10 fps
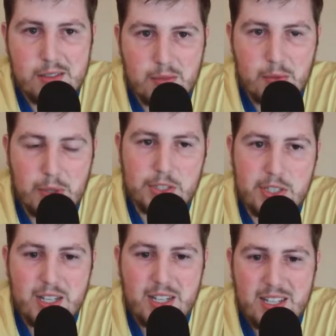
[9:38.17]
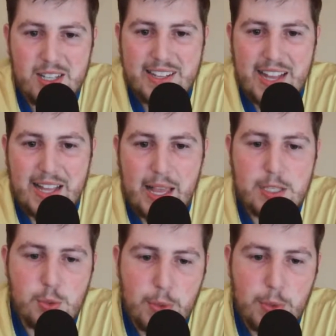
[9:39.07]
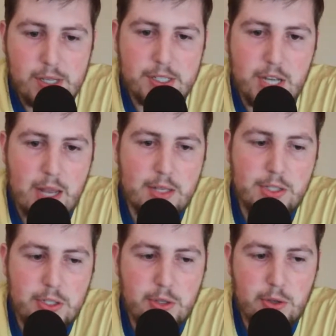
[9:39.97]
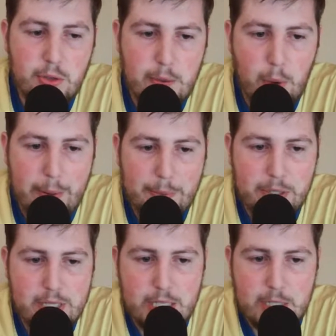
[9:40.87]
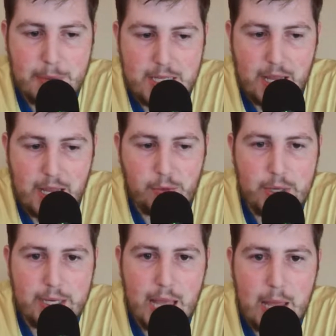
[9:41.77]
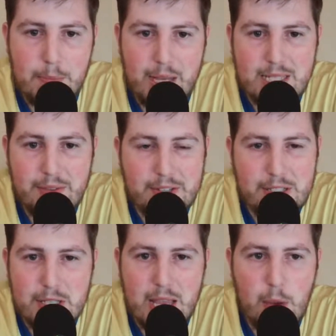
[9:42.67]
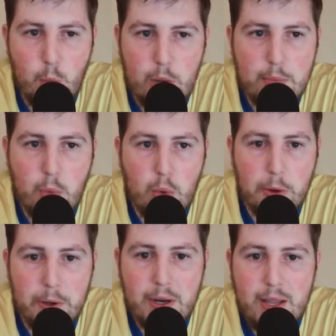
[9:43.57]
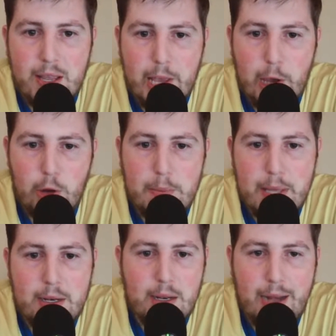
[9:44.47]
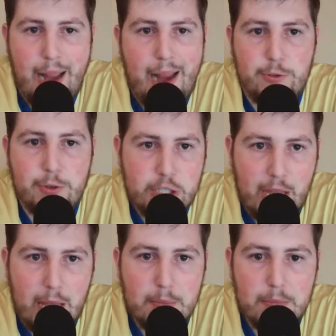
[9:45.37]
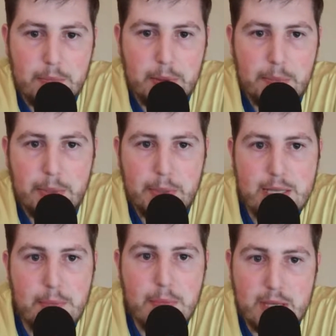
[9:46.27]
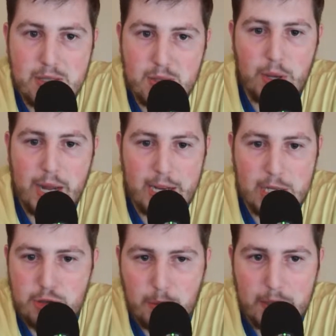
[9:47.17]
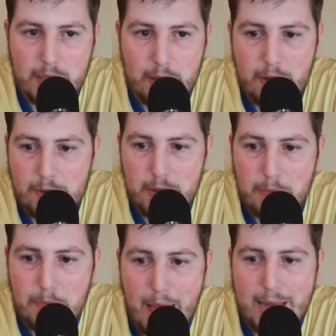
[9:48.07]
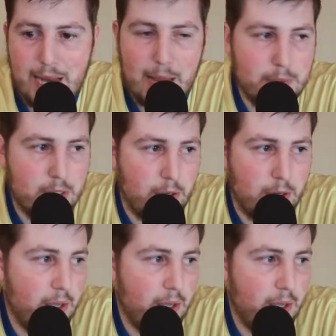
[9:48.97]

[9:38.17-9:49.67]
which it's weird to judge 3-point percentage based off of one game, because if he just hit one more, it would have been an average game. But because he missed one extra one, it was a bad game. So